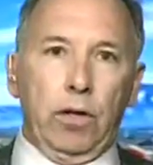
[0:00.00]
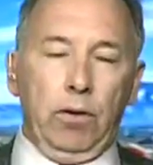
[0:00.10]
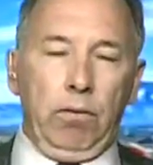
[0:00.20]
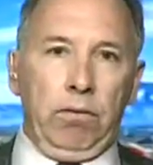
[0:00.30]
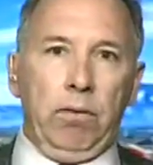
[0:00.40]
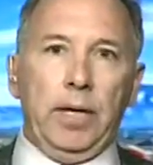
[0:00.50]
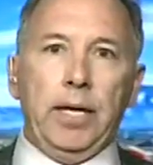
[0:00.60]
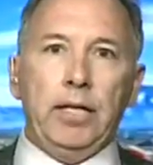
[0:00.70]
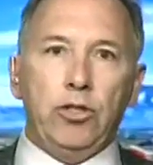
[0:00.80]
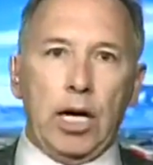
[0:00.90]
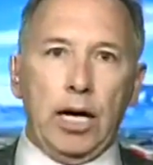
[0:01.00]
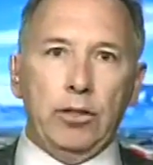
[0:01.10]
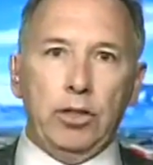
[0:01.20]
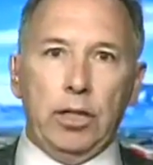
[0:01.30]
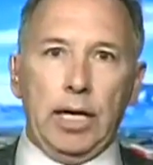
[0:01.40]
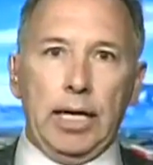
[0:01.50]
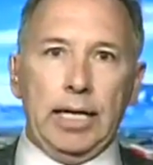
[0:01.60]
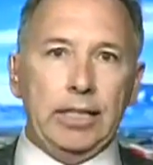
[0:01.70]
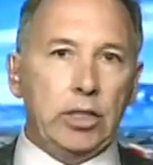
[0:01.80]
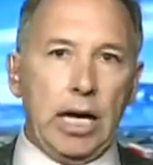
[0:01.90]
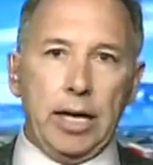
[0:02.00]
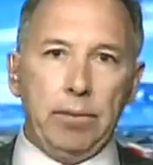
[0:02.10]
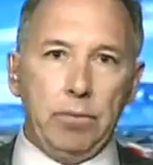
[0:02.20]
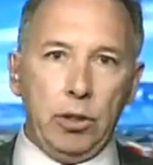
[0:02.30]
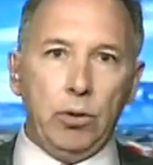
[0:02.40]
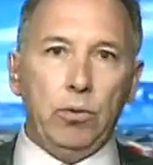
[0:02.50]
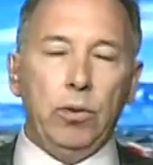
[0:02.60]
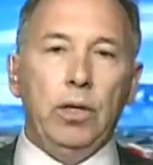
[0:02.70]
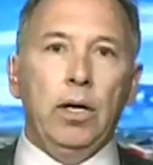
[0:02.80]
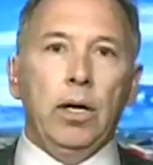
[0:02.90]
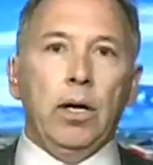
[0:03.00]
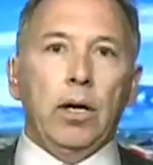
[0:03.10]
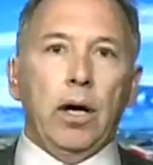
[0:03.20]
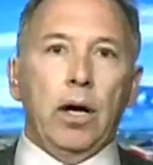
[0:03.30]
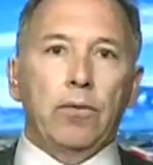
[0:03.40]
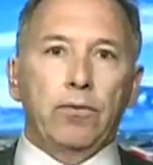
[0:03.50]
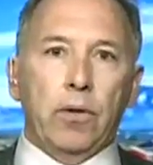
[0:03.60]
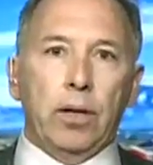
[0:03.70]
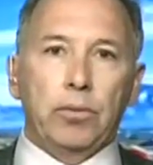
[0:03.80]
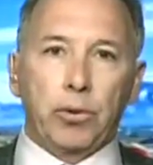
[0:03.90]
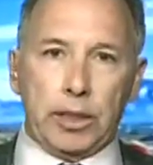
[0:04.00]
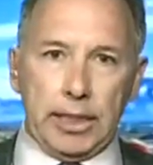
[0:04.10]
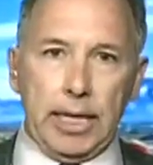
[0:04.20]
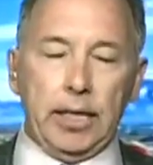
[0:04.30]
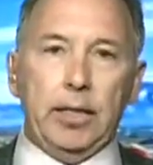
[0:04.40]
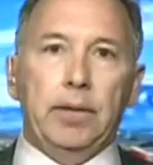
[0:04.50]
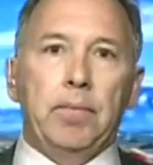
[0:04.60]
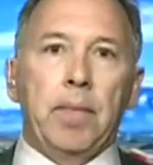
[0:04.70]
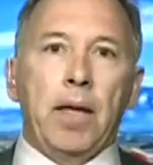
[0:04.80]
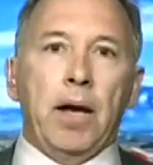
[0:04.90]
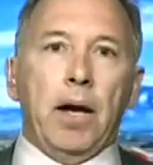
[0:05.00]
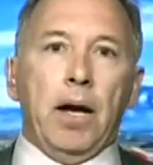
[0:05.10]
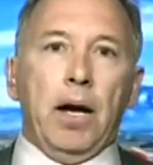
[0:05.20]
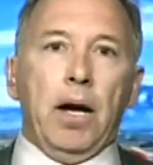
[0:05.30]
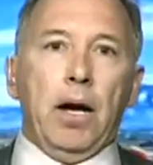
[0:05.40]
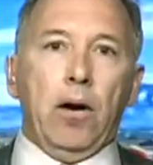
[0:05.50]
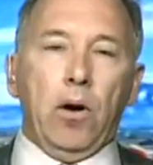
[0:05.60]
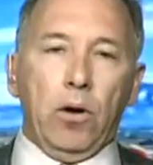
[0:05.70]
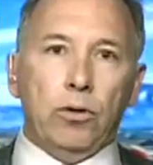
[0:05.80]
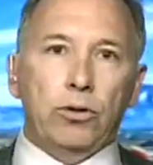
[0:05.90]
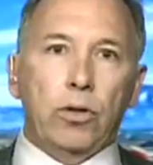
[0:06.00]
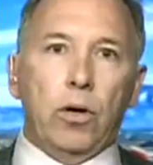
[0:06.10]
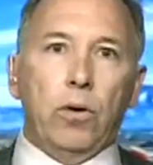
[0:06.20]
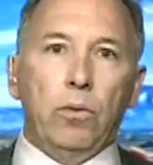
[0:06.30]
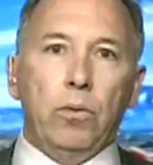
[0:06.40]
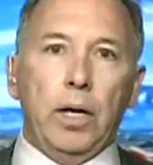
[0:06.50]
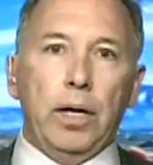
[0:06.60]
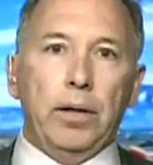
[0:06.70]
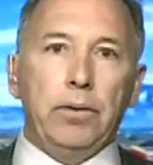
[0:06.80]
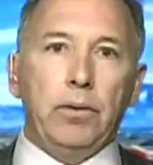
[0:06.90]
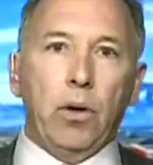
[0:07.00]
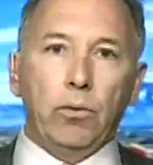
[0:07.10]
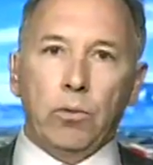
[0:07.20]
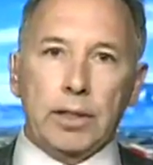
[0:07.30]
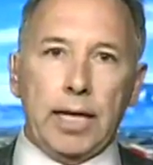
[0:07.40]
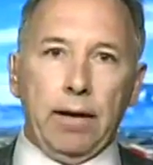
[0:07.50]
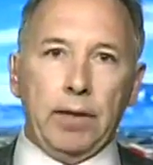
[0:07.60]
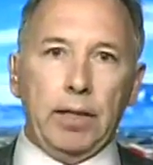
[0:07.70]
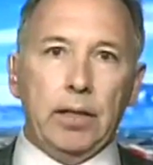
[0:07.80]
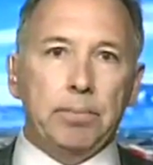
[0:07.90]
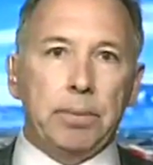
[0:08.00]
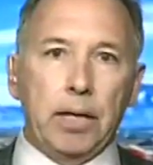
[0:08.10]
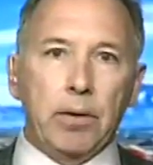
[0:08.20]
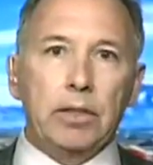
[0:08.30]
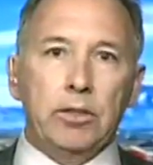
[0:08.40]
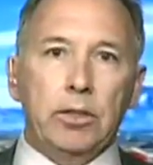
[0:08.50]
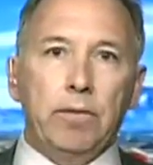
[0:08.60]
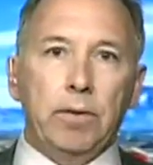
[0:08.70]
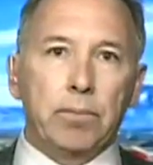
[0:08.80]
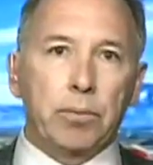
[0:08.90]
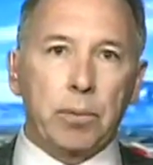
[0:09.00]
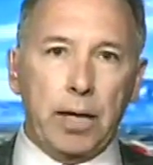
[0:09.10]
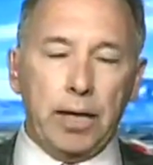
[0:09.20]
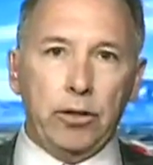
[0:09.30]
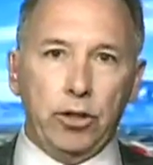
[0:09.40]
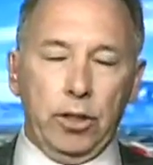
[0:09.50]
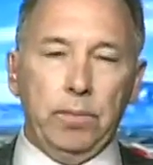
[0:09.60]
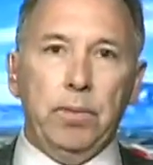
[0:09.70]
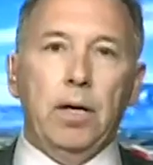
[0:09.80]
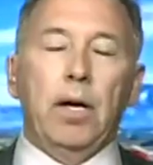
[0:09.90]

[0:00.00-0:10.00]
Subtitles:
of all, any judge is not immune from critique. Also, you don't want to have any appearance of improprietorship.